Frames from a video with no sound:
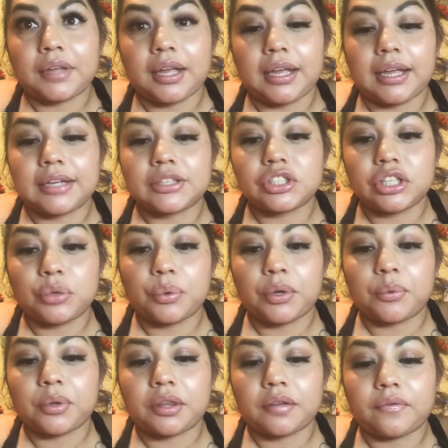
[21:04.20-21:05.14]
I actually
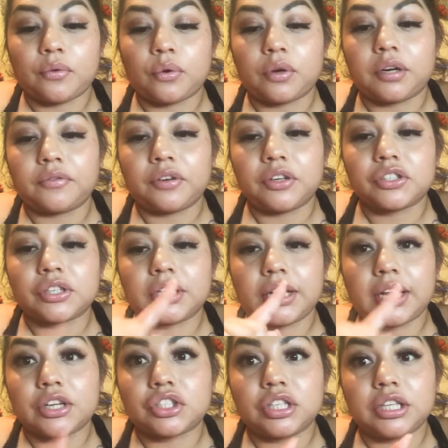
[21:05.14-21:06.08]
went with the full coverage
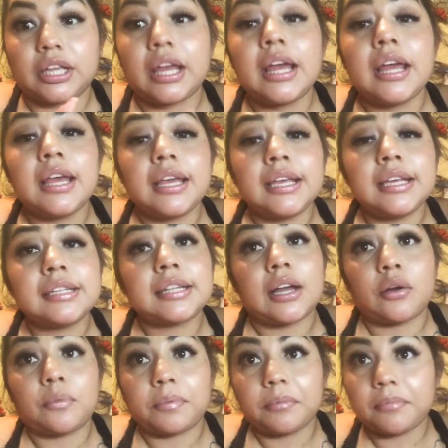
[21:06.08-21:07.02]
and actually it's
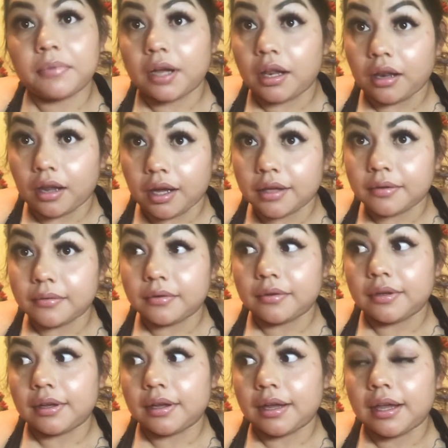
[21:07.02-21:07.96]
helping a lot.
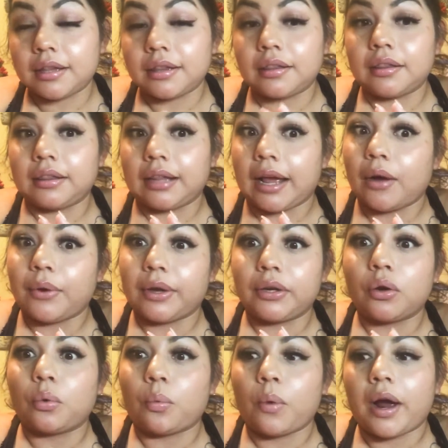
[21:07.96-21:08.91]
And now I
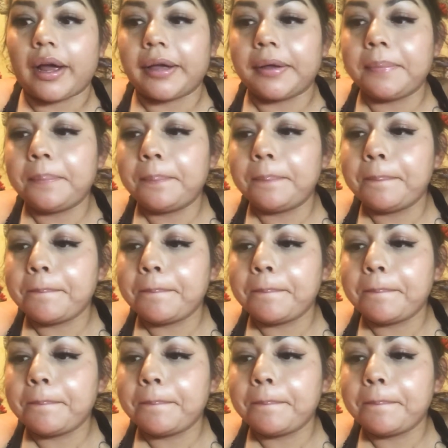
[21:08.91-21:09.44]
know why.